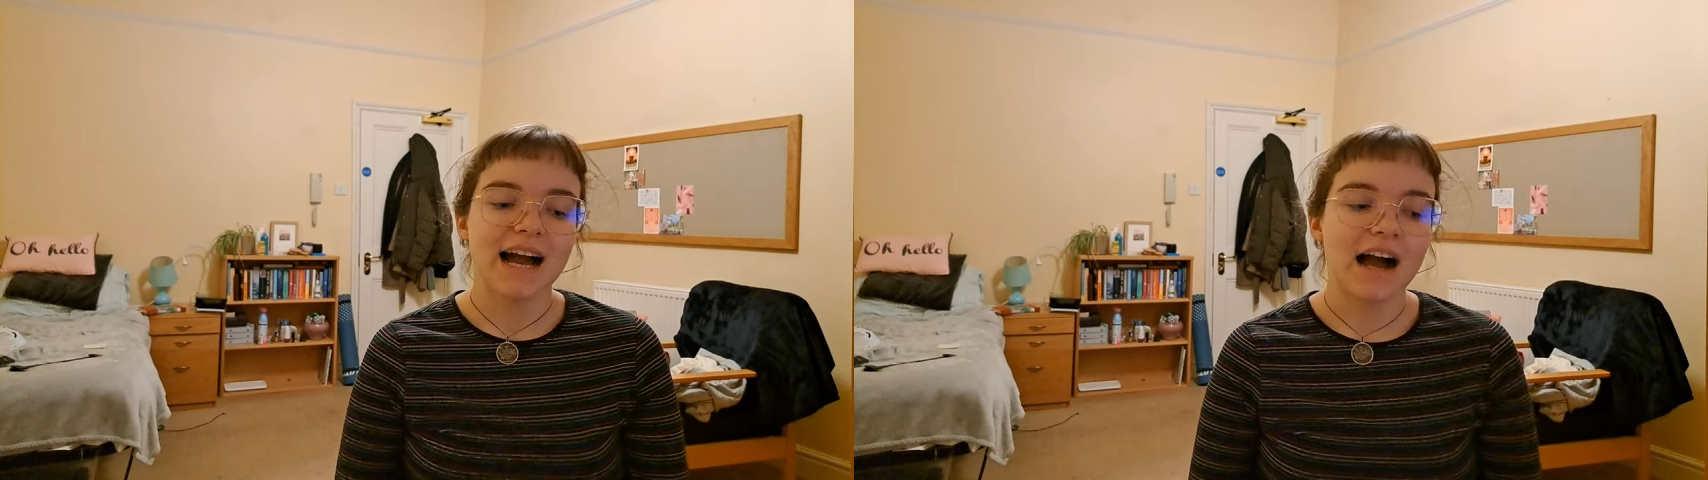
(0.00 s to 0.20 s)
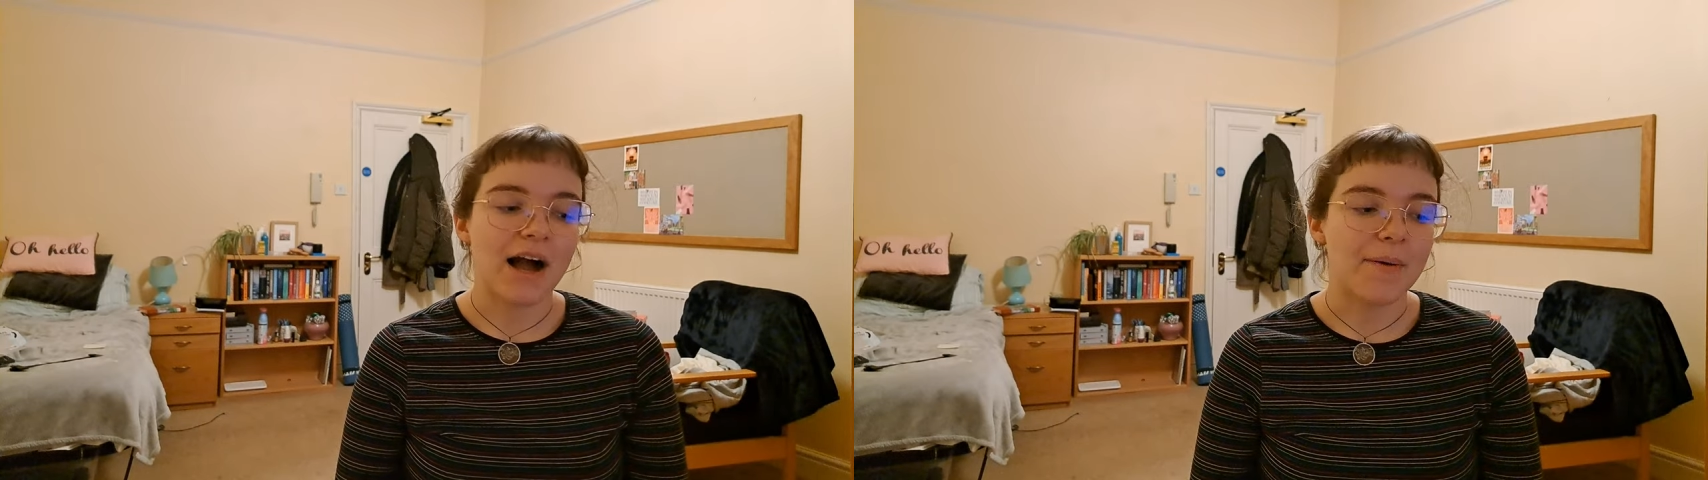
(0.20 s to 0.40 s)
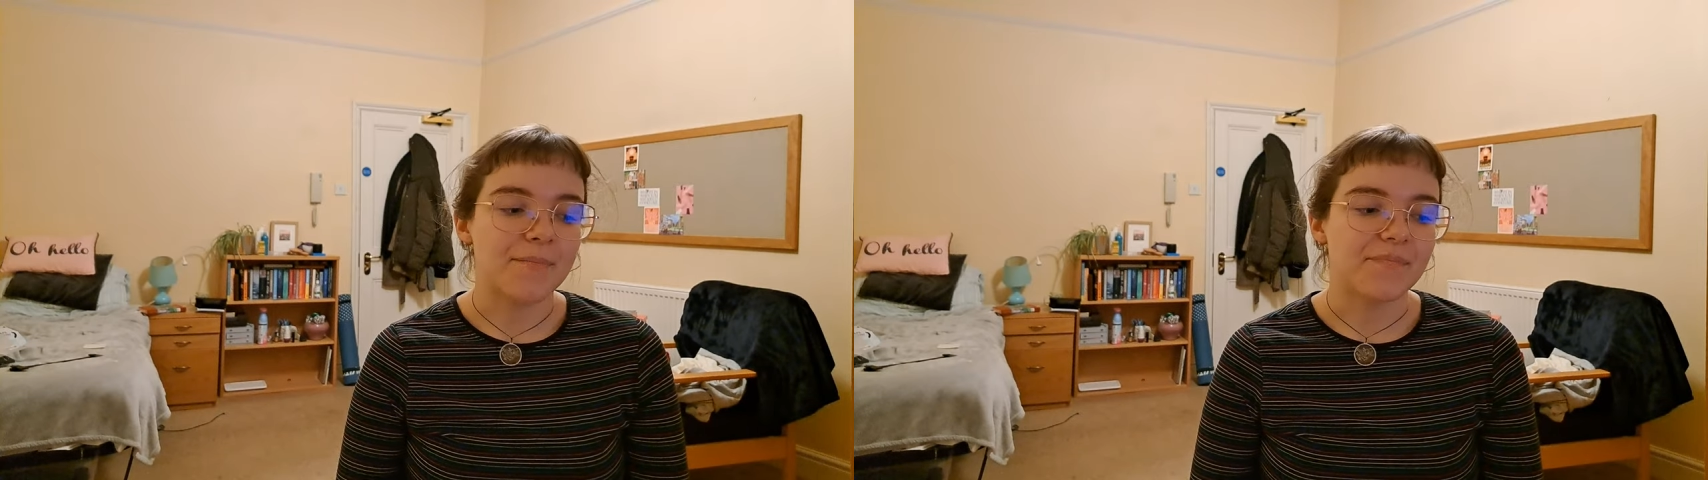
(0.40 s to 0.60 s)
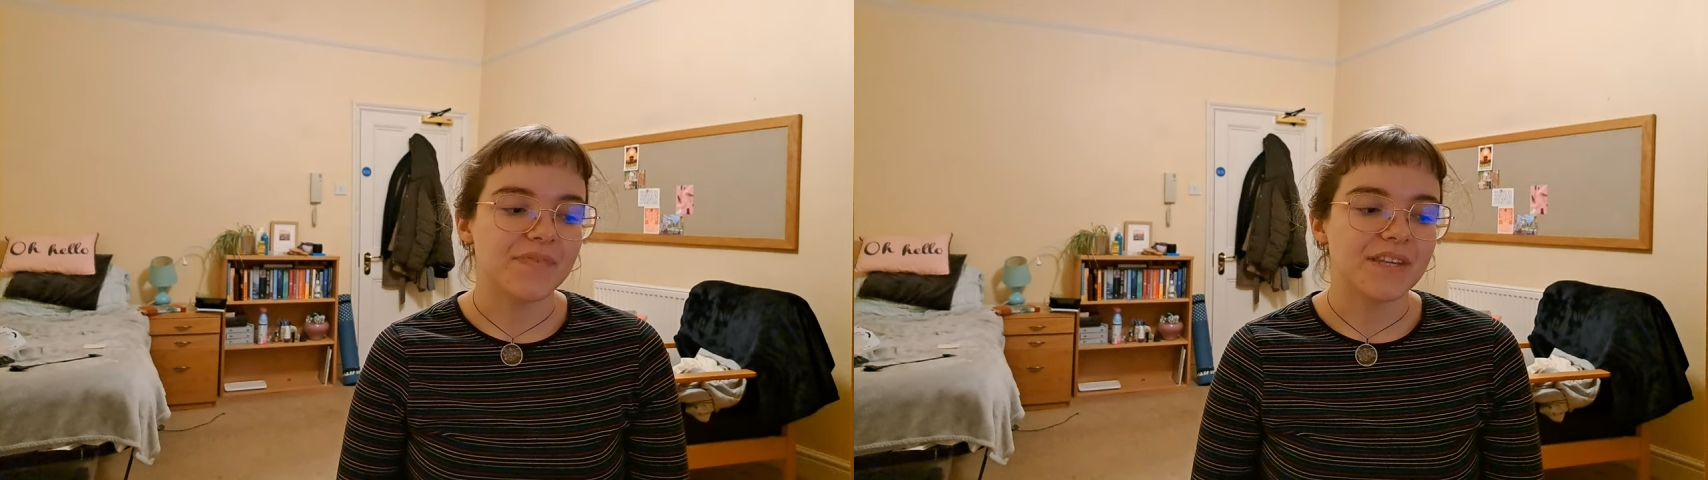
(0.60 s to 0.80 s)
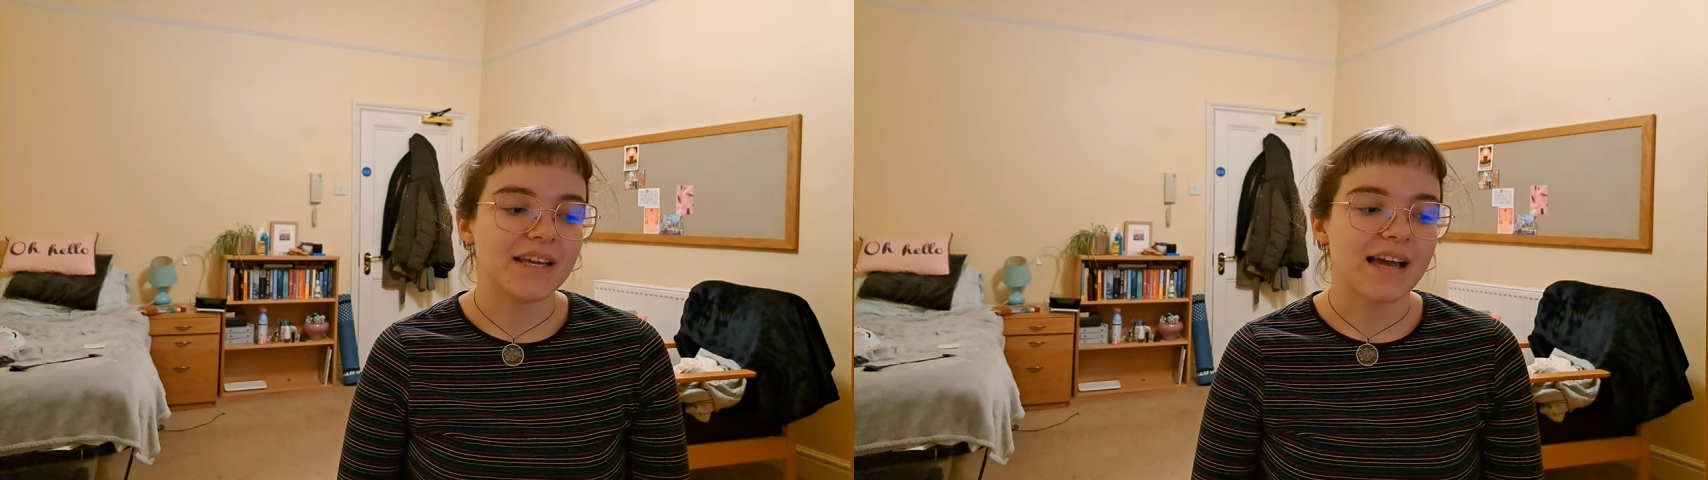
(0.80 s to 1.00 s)
And
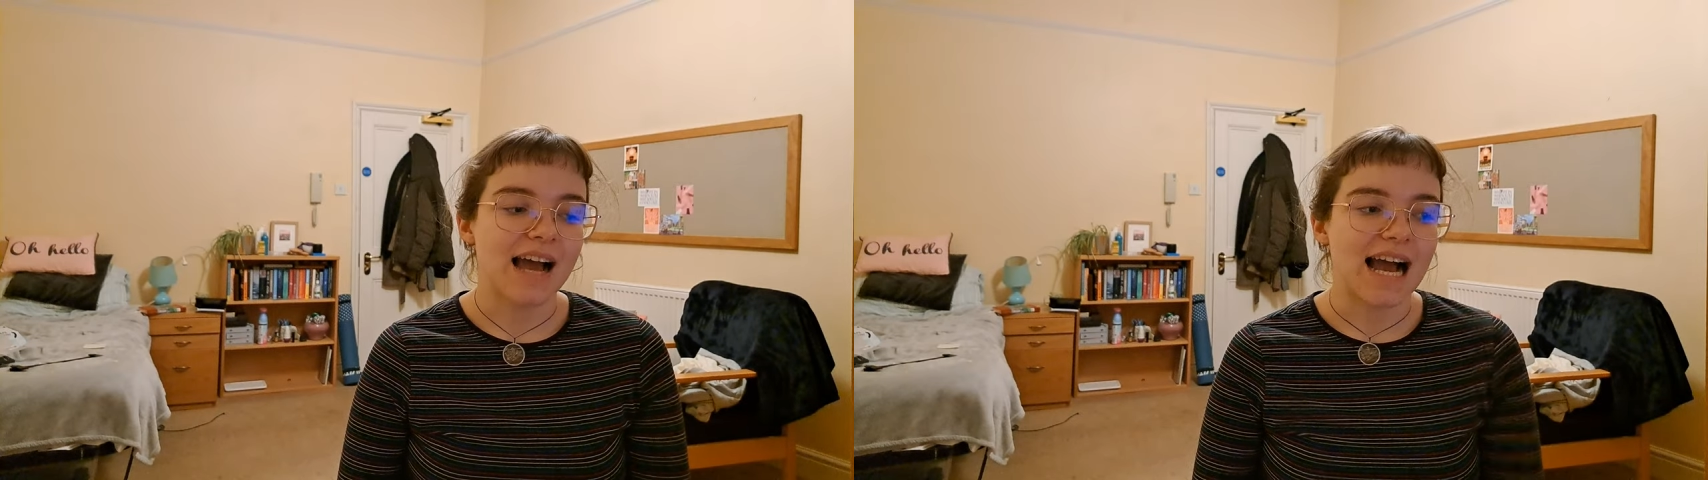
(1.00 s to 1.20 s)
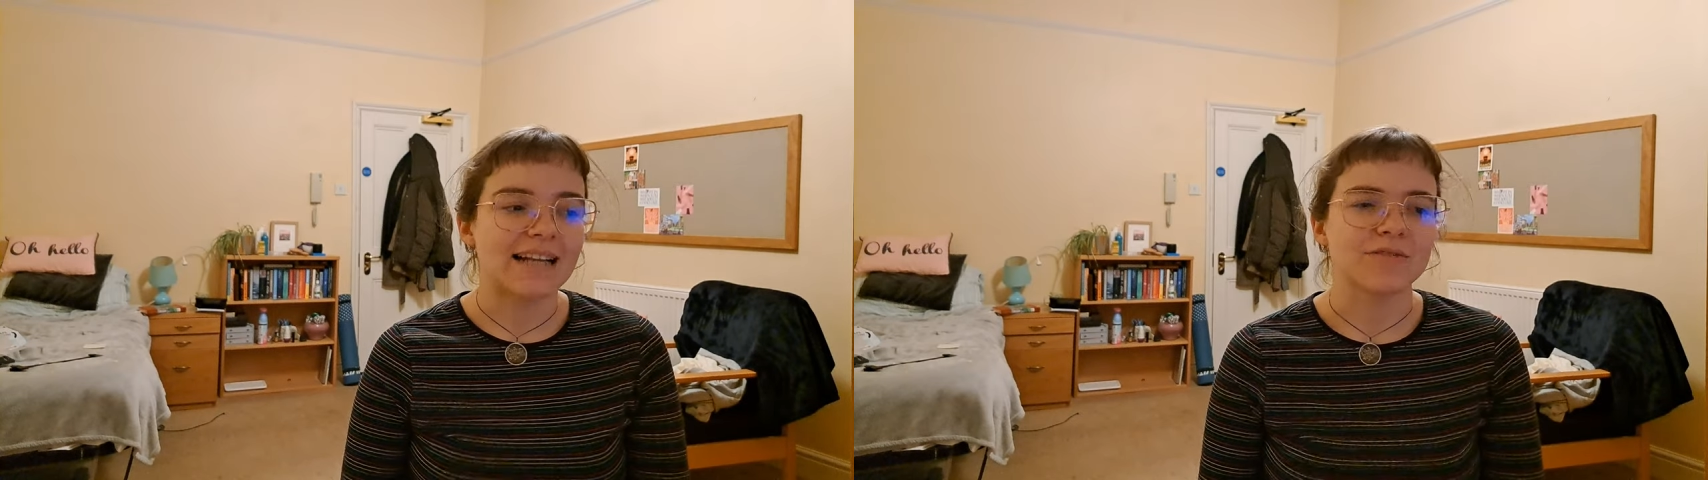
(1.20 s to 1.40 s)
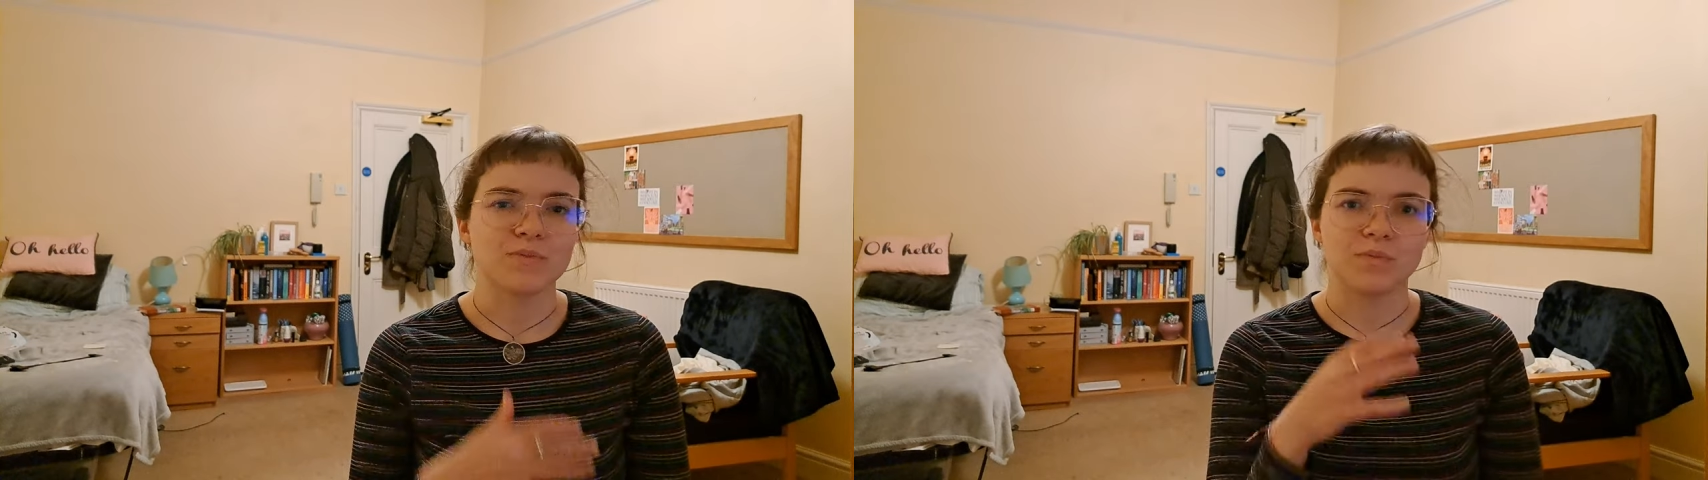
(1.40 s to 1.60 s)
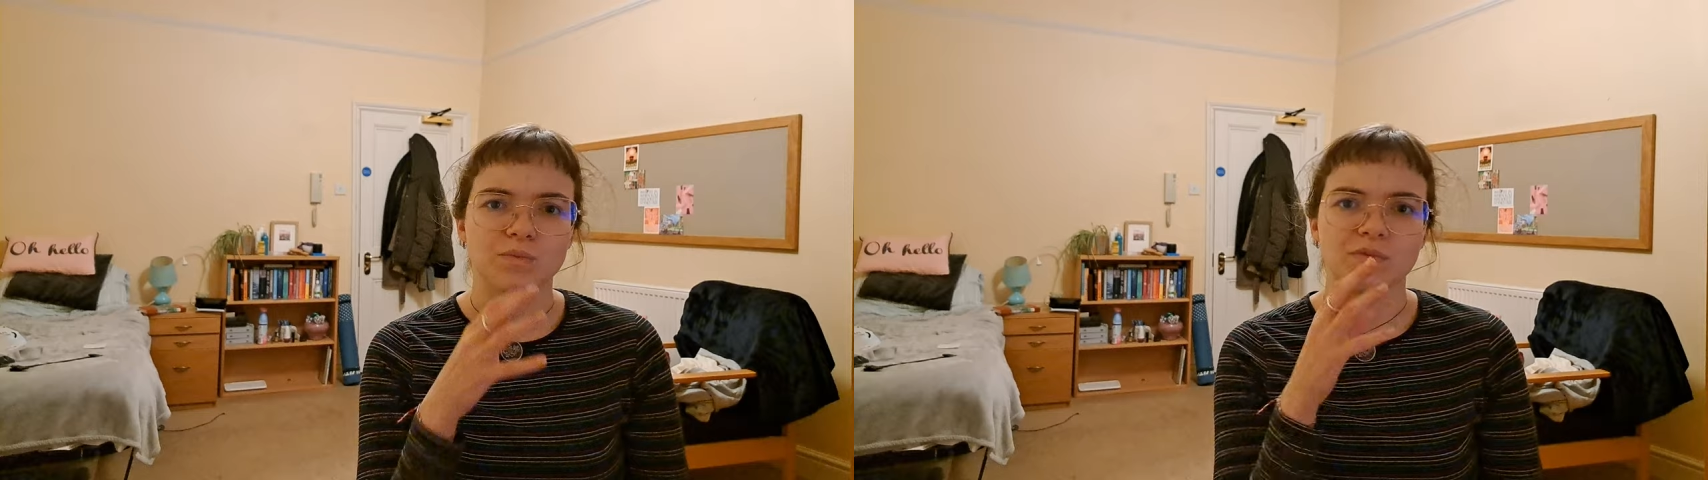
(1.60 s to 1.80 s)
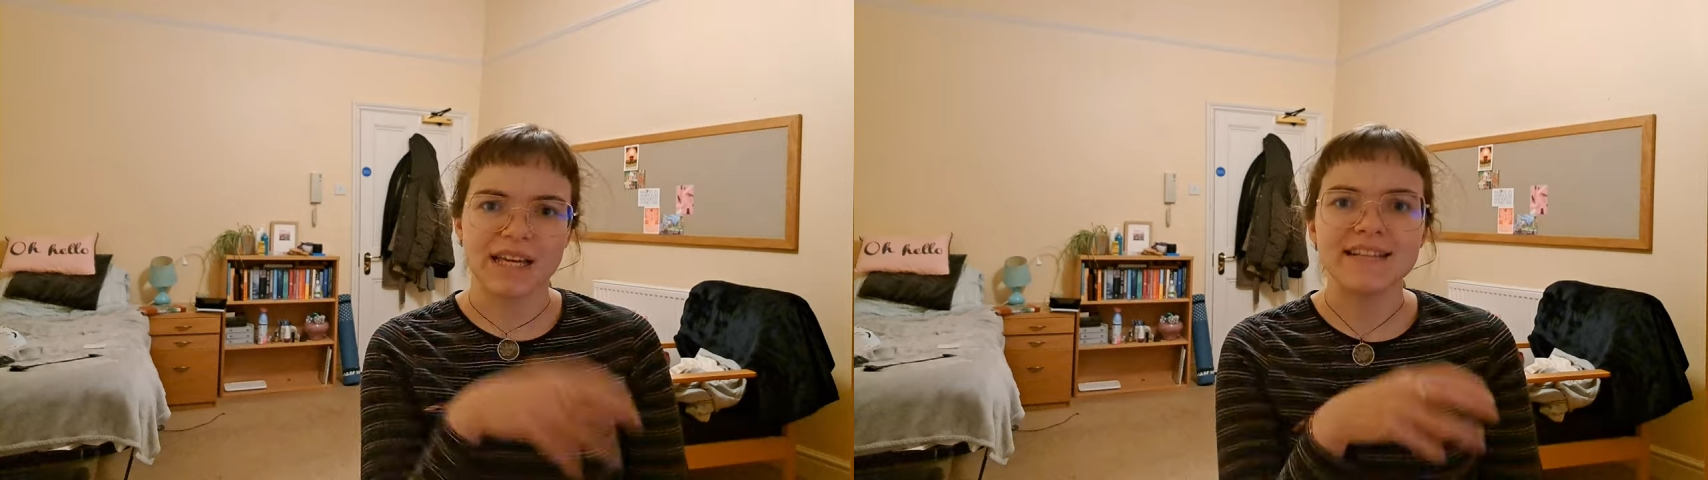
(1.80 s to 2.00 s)

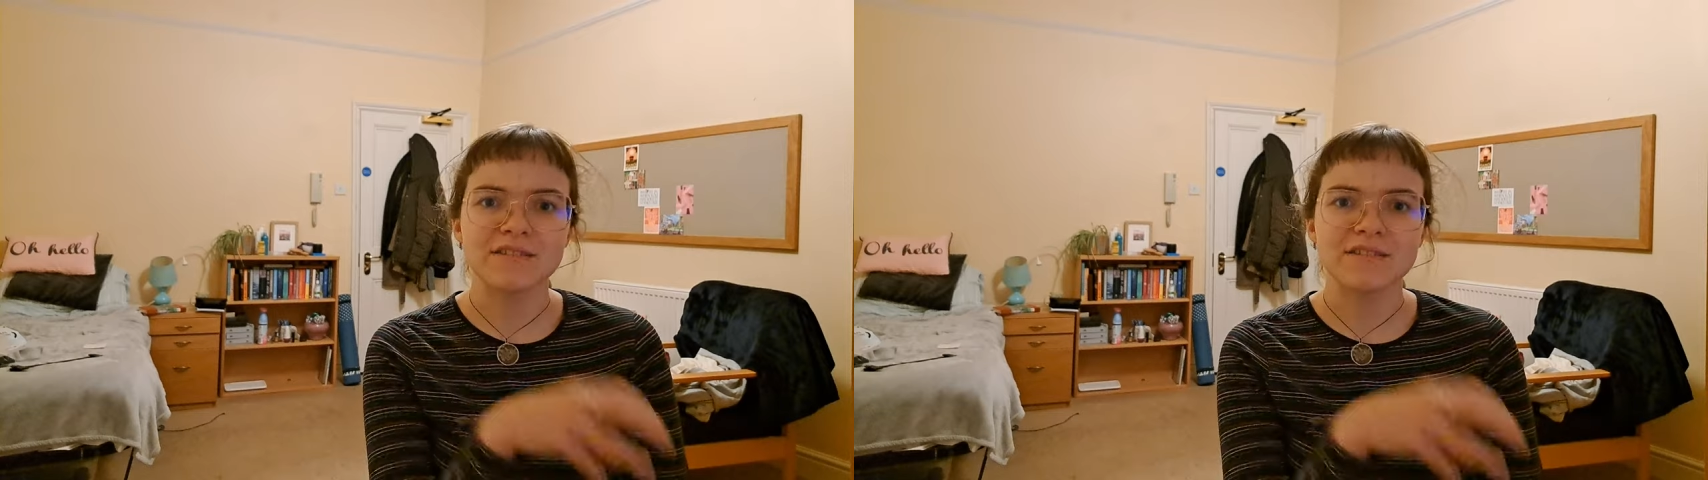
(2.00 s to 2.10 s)
this